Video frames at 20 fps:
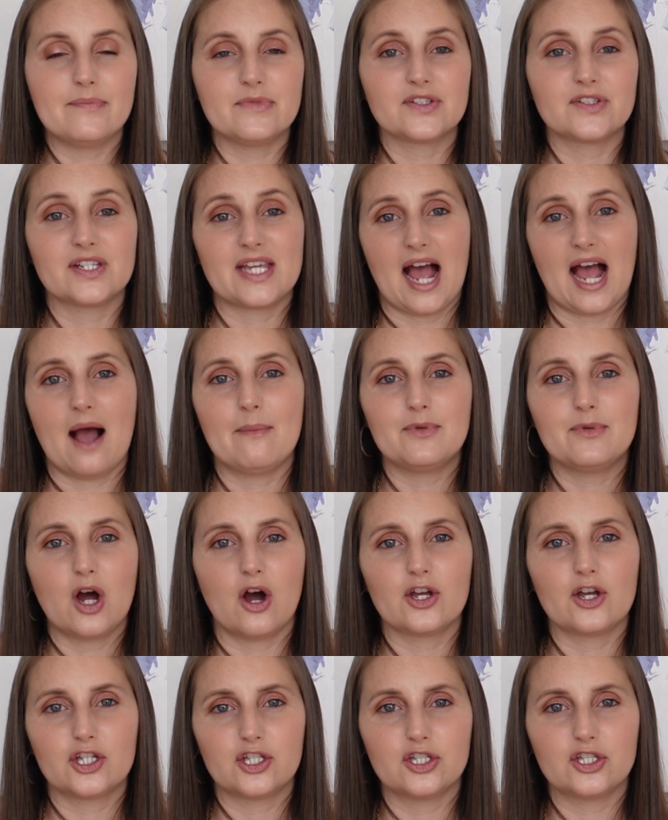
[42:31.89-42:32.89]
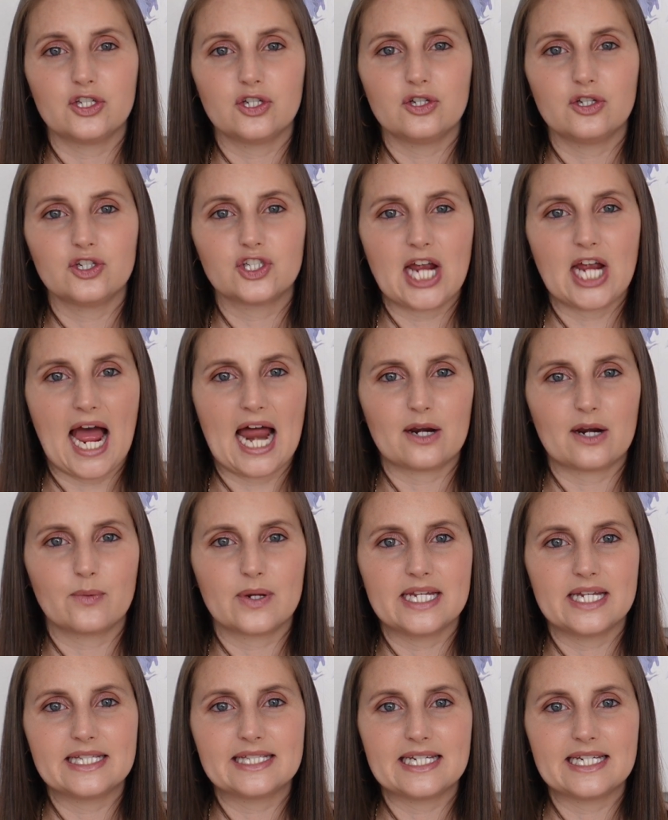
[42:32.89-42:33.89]
So yeah, I'm not a huge
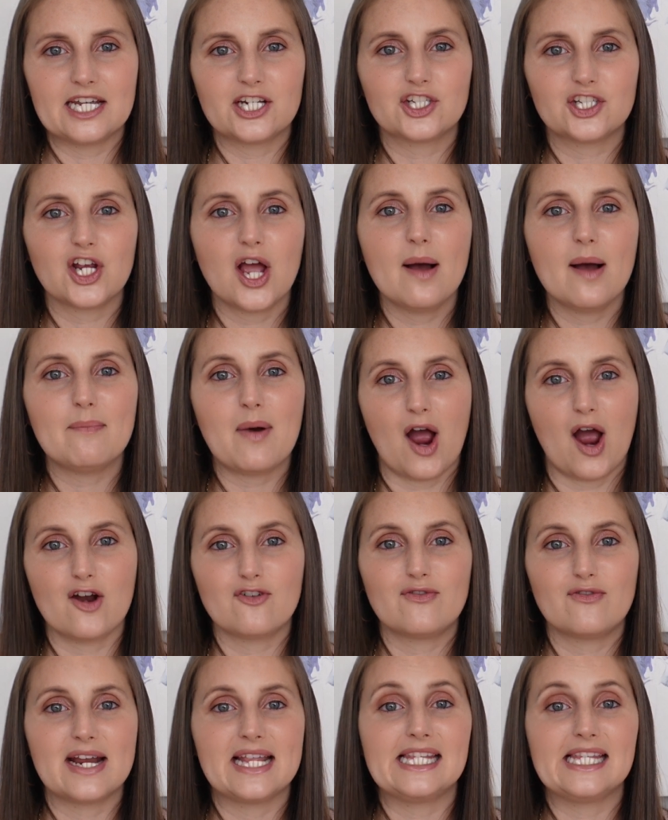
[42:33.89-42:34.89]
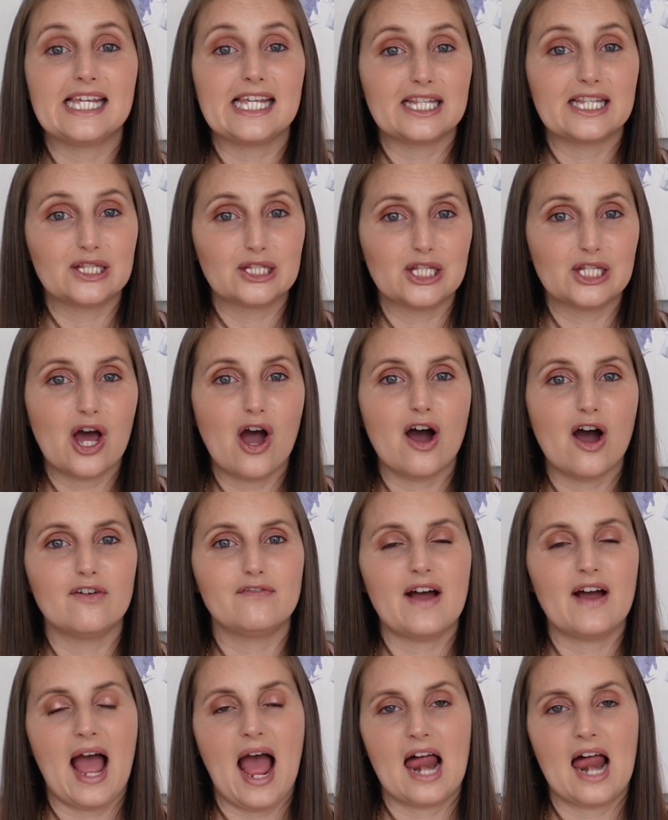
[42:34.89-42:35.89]
Halloween stitcher, but I really
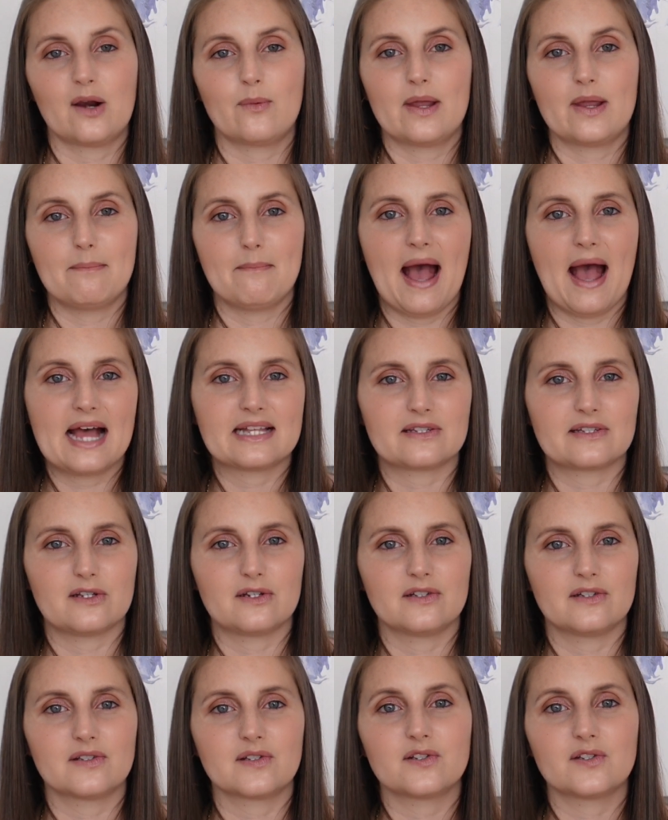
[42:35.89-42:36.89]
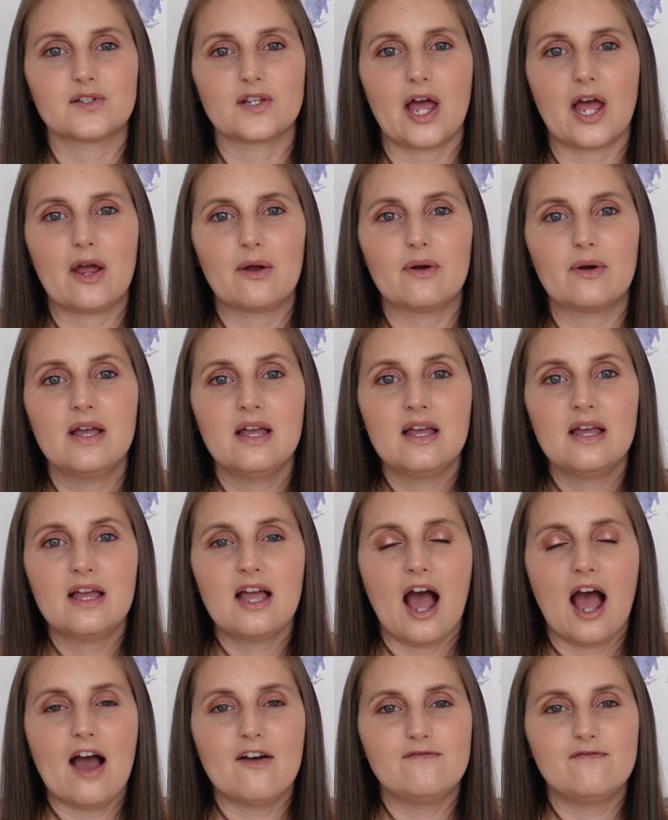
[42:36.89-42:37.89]
love Halloween patterns, so
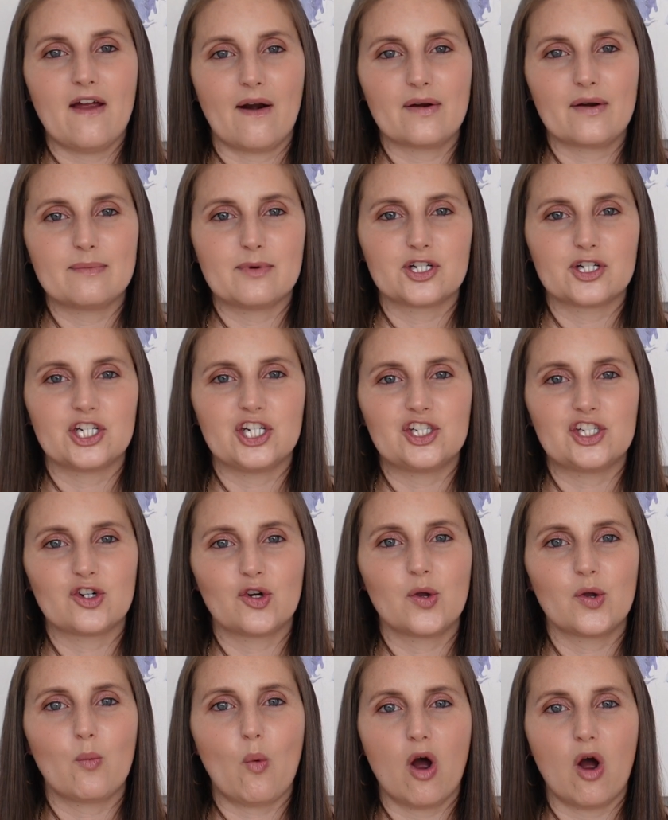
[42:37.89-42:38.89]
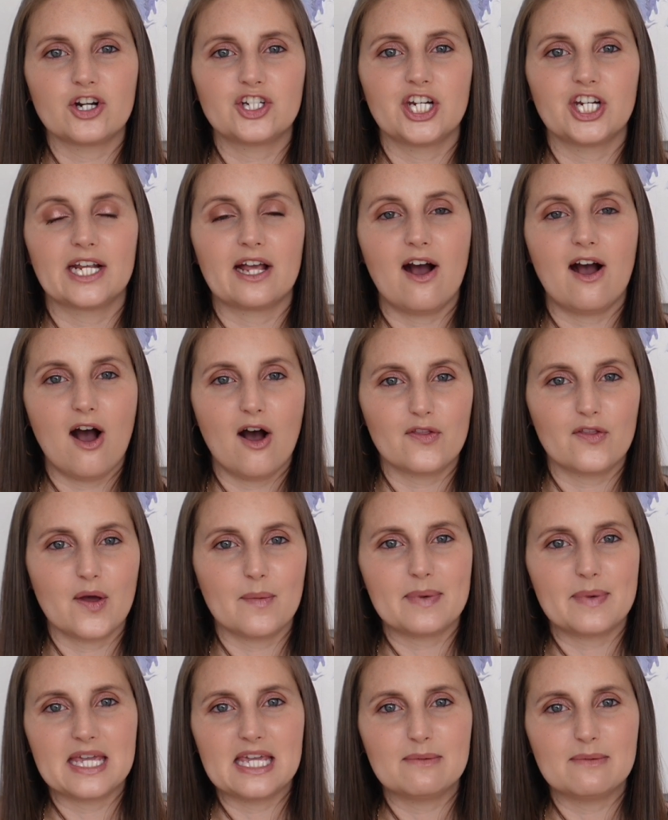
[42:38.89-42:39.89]
I very much enjoy watching other
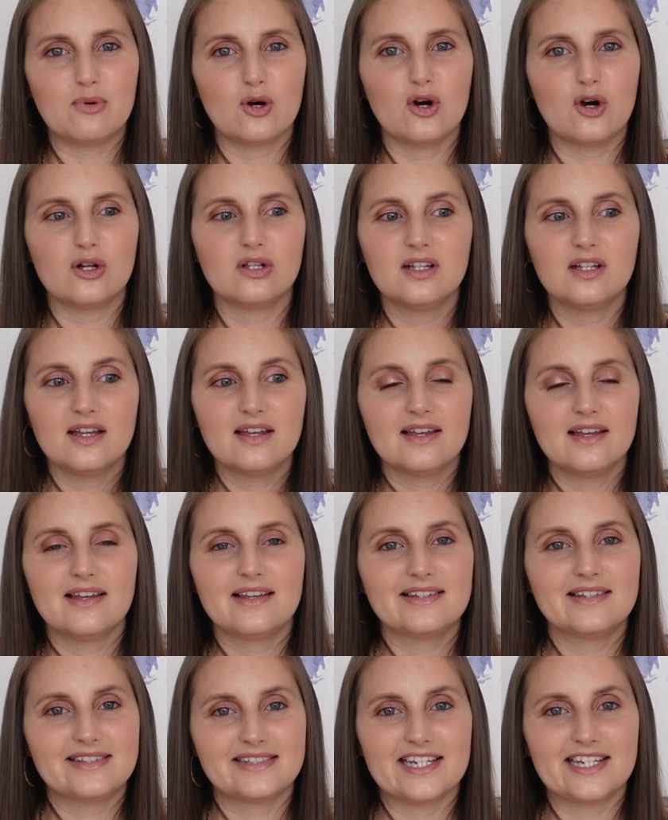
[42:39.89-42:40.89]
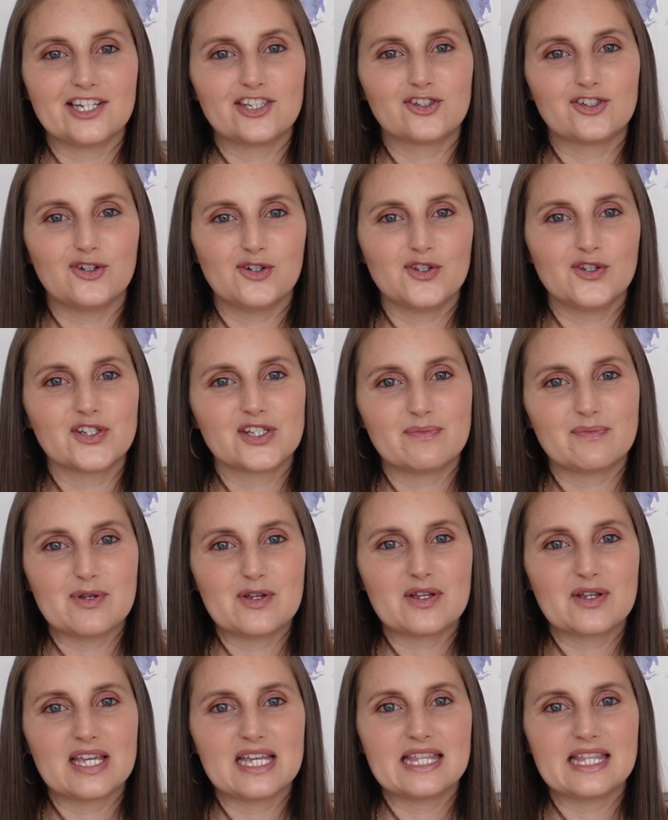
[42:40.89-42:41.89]
people stitch all the
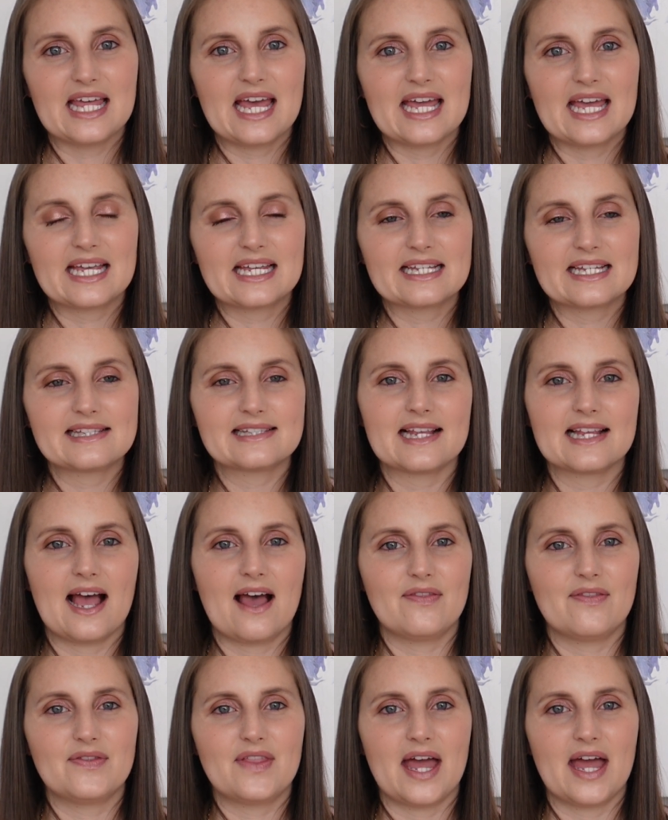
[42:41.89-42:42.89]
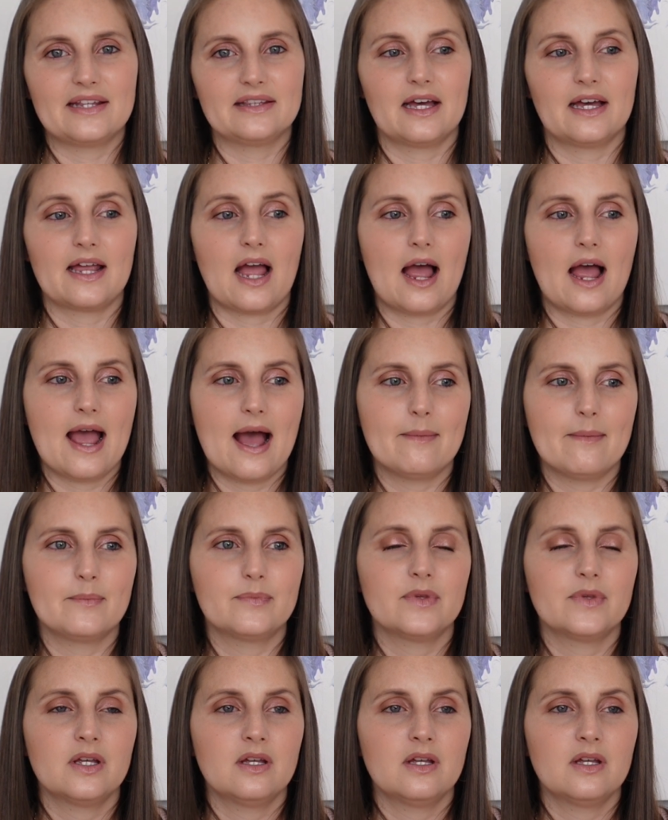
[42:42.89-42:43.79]
spooky things. And then like I am